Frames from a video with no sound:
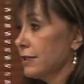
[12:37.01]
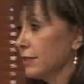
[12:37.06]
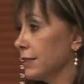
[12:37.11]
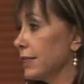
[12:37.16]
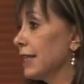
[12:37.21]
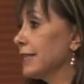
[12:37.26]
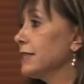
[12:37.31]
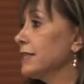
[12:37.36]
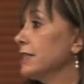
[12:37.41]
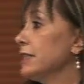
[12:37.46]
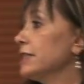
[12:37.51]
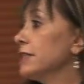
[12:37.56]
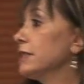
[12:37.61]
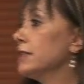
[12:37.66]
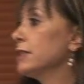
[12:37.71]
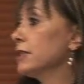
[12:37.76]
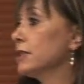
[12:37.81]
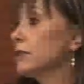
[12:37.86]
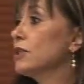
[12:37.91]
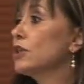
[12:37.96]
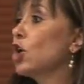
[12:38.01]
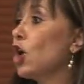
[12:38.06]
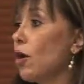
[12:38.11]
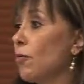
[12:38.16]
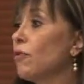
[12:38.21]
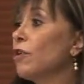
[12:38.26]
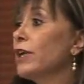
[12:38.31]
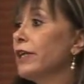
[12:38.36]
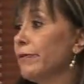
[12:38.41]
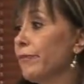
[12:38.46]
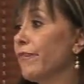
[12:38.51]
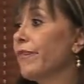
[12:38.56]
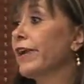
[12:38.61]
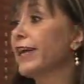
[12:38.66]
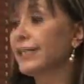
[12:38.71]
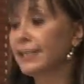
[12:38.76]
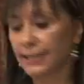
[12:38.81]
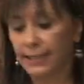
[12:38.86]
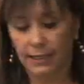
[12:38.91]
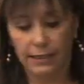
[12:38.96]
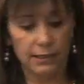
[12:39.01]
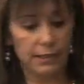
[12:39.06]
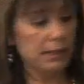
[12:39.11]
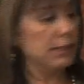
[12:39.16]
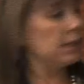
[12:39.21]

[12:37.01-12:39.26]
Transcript: that is commonly present